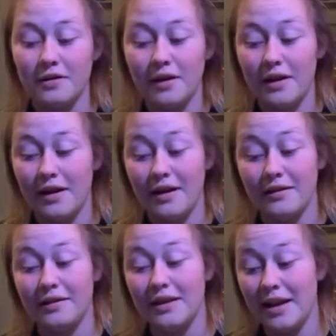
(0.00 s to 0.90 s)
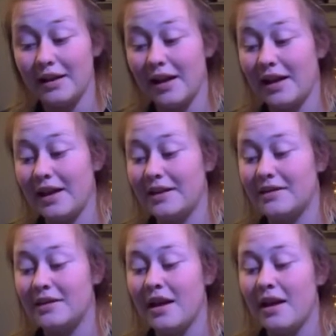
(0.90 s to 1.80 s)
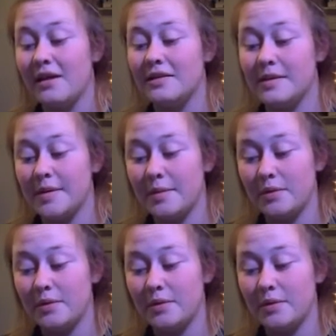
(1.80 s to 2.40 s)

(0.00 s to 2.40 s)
uh, the deadline is September